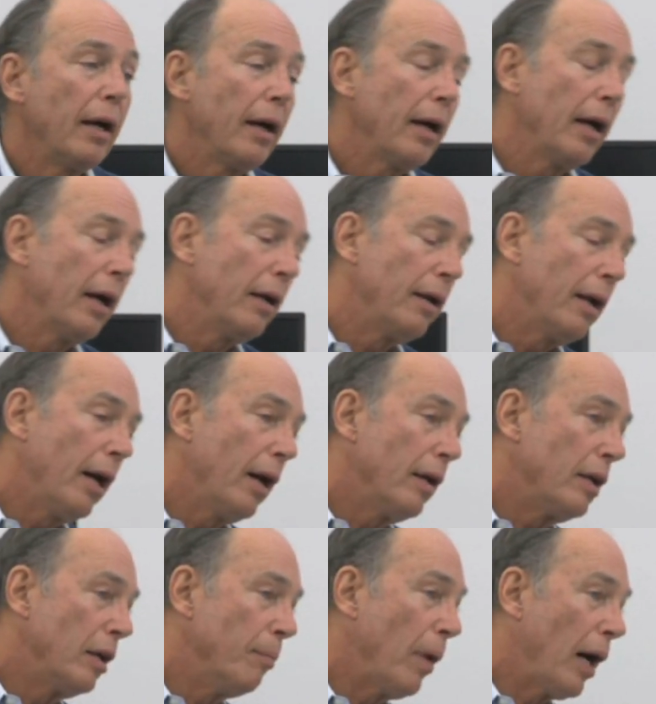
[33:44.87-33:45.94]
And uh,
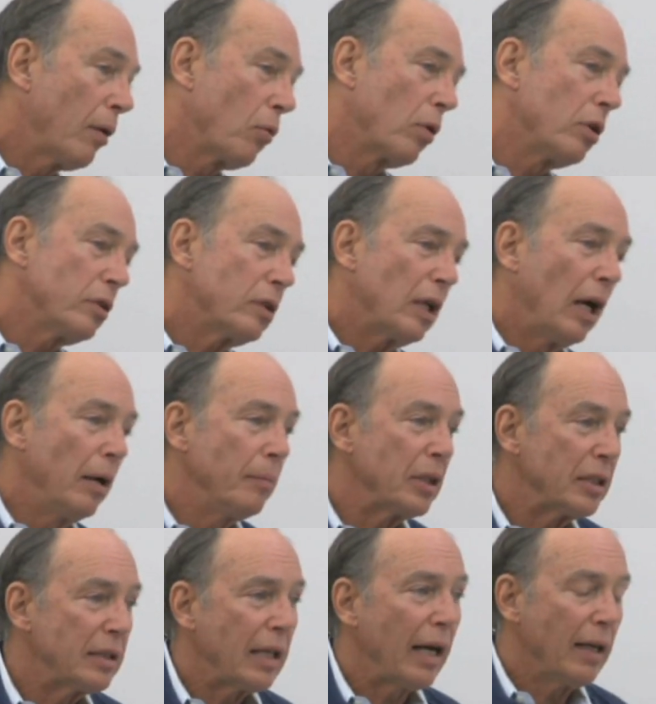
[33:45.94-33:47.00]
in my world, I
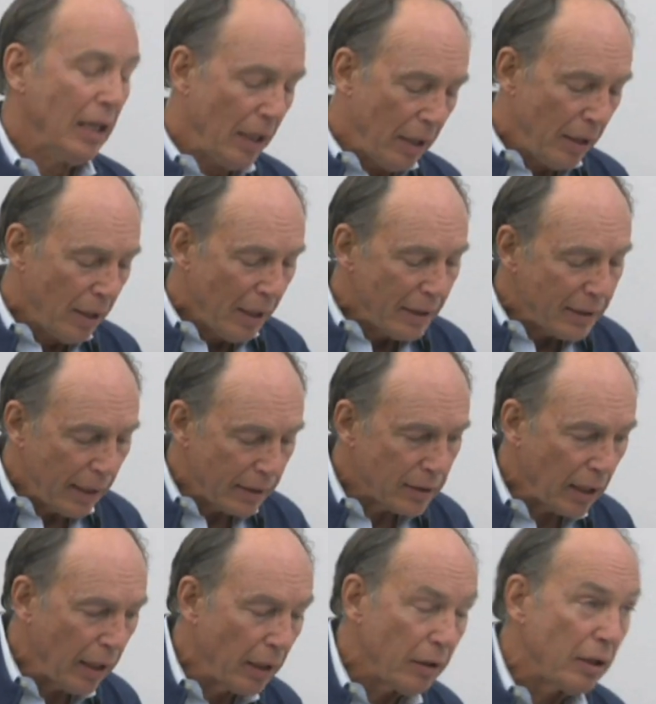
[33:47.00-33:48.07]
mean, that, that's
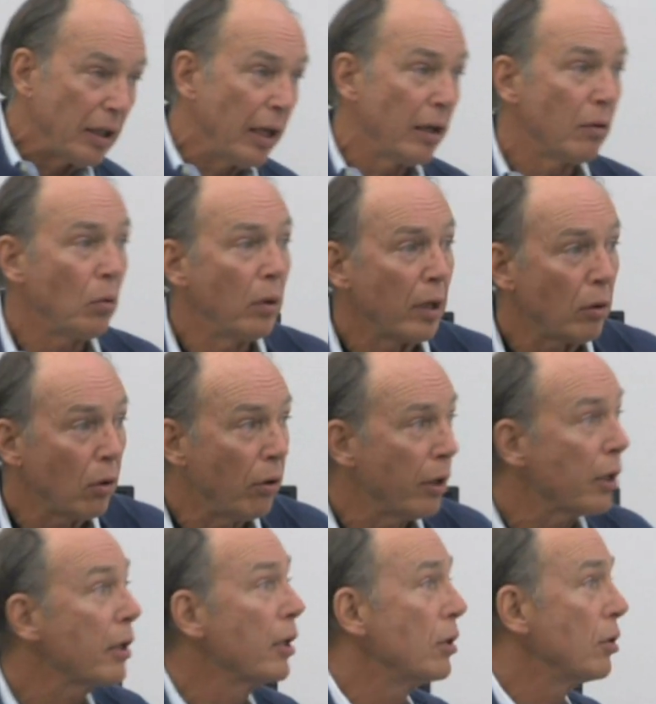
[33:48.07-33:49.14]
kind of the end of what a
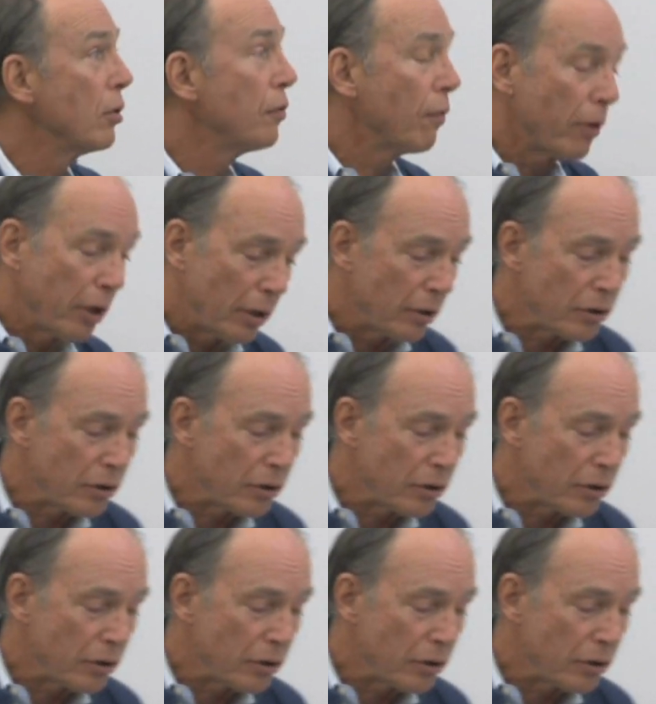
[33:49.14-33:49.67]
lawyer can do for you.